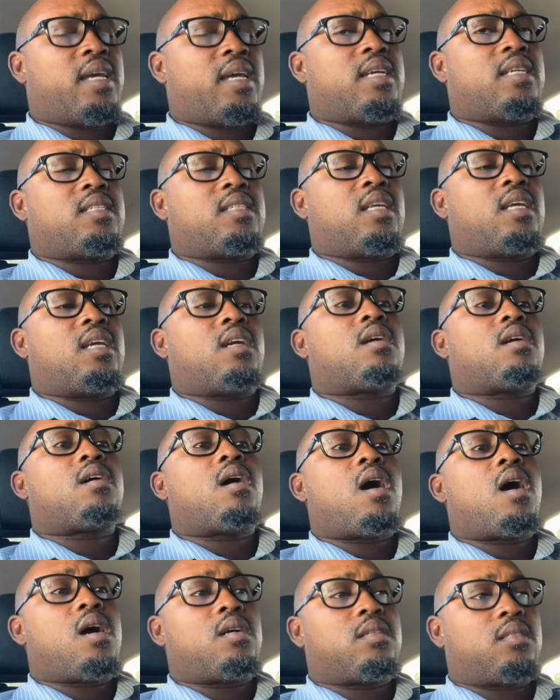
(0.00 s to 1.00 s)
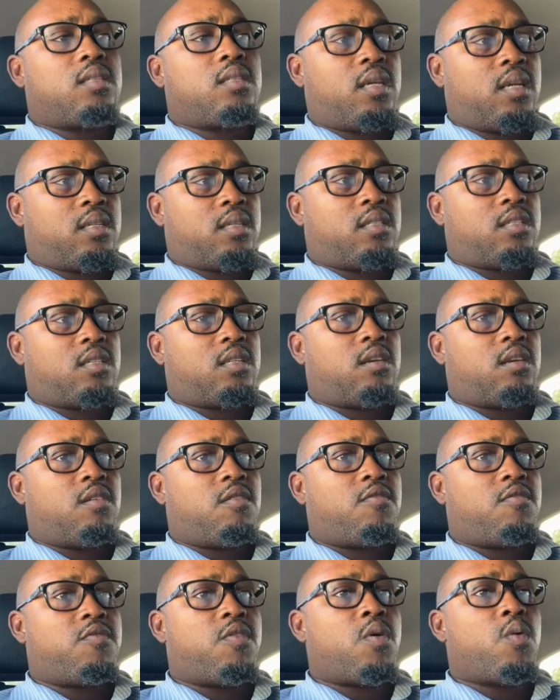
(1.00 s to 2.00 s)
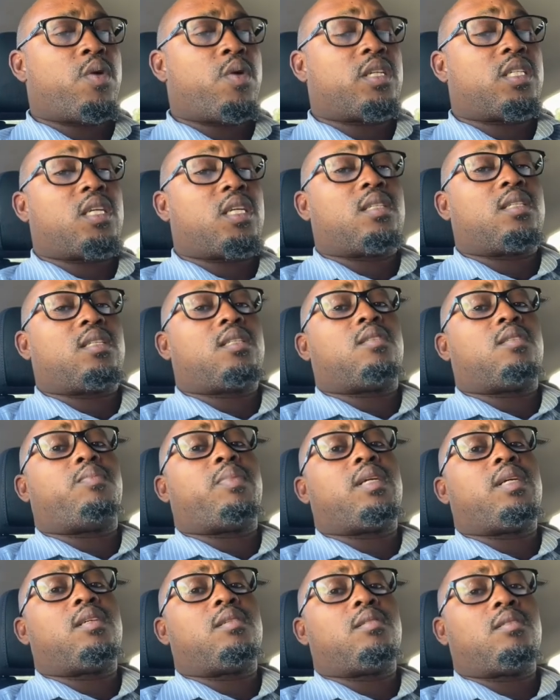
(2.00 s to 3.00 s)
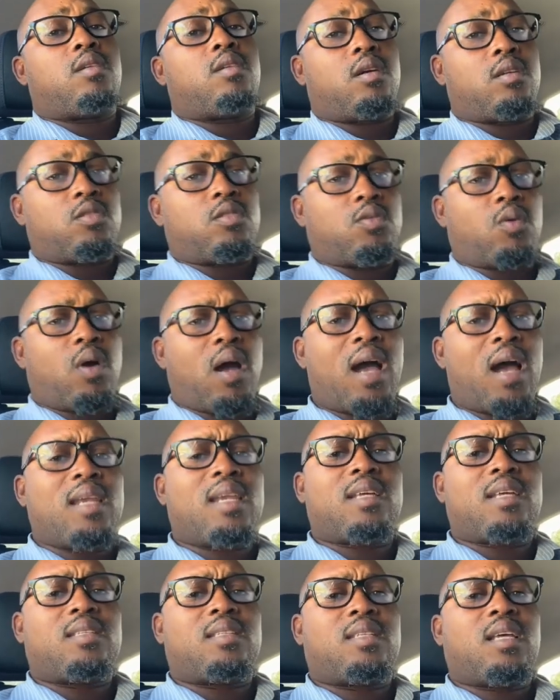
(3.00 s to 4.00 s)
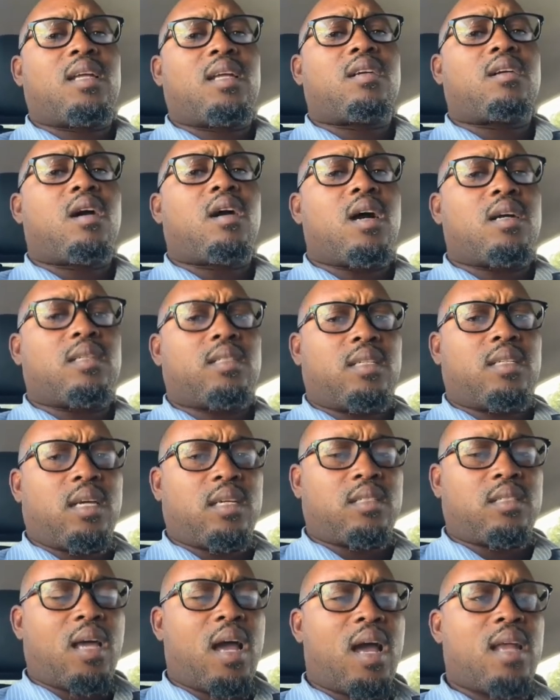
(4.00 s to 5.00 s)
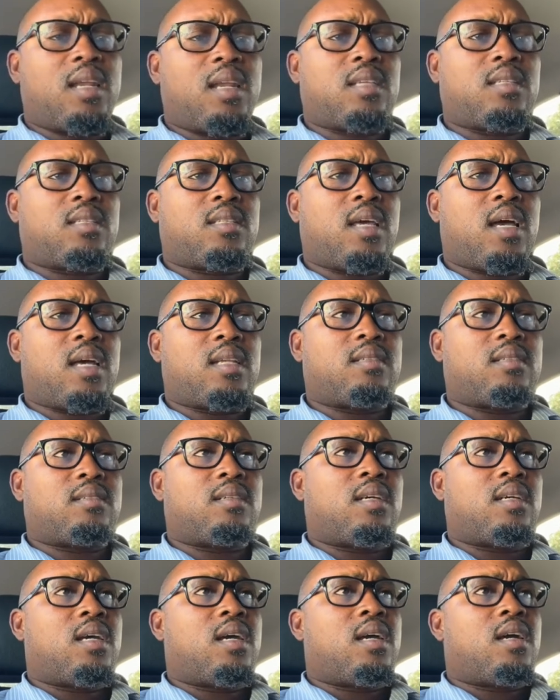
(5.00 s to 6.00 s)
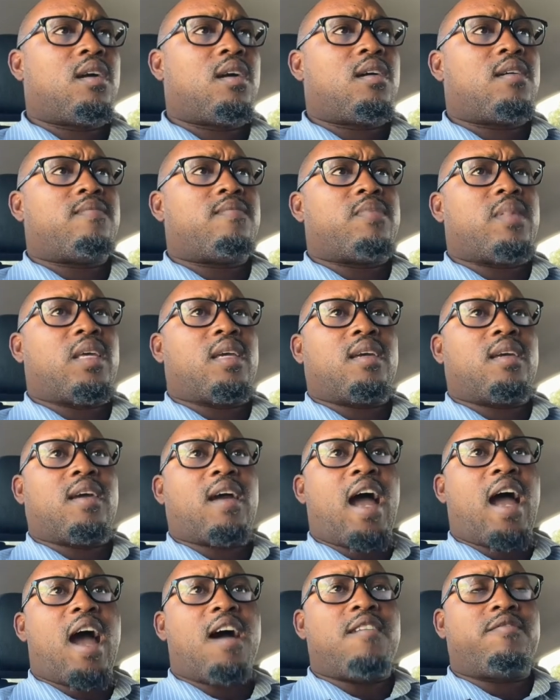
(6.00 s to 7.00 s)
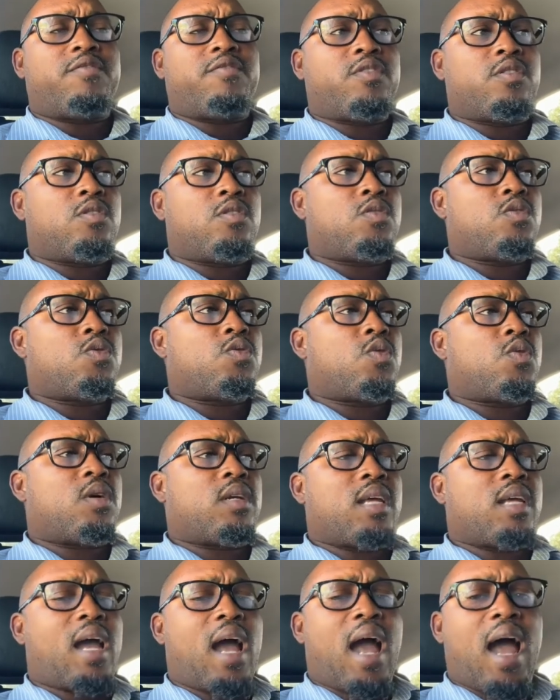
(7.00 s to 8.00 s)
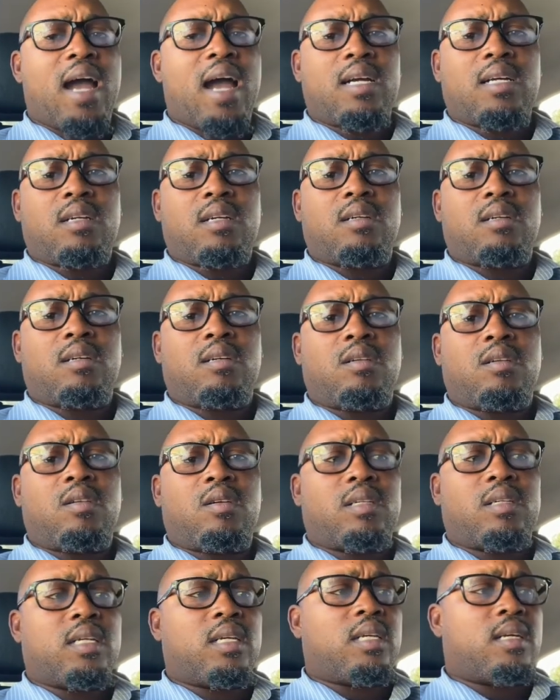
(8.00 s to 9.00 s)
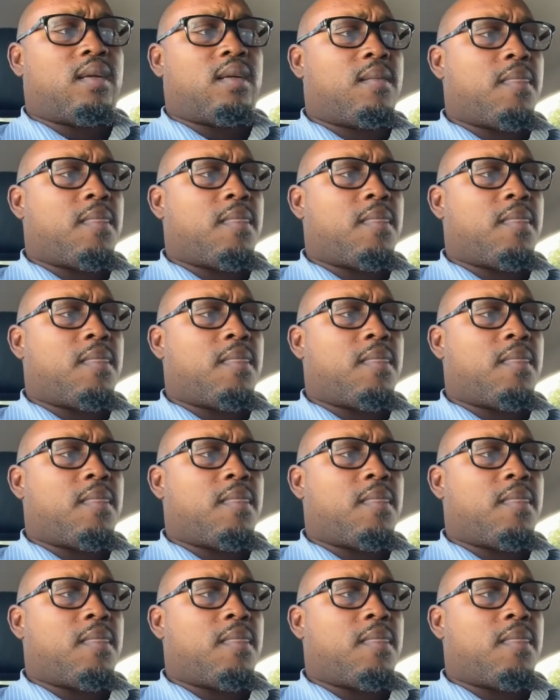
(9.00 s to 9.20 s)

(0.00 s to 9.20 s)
is a context for which it is being done. So understand context, understand the avenue or the angle or the